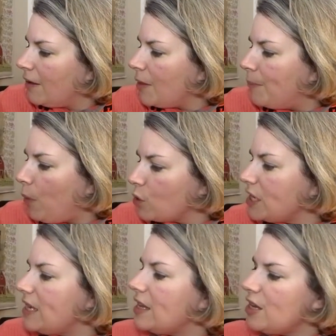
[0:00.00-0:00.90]

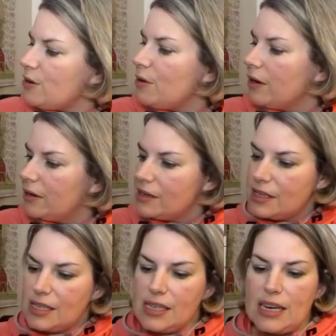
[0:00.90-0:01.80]
body that you
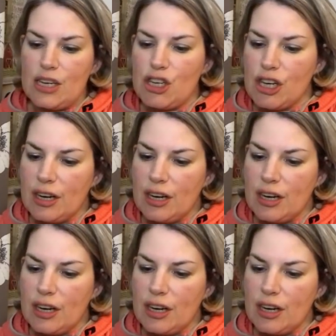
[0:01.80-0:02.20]
stitch